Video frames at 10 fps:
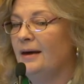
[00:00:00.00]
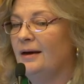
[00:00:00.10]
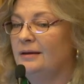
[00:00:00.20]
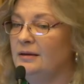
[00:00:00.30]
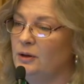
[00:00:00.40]

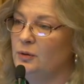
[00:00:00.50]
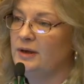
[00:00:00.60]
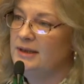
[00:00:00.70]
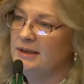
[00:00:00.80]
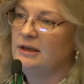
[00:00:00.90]
but
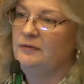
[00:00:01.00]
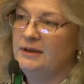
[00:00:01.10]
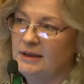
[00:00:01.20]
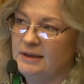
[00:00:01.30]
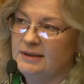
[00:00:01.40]
something
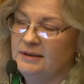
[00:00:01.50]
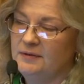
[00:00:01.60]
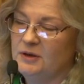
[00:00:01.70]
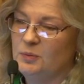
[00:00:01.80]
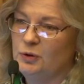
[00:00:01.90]
that makes you
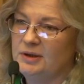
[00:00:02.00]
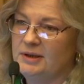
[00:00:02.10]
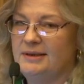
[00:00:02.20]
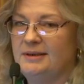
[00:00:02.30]
think.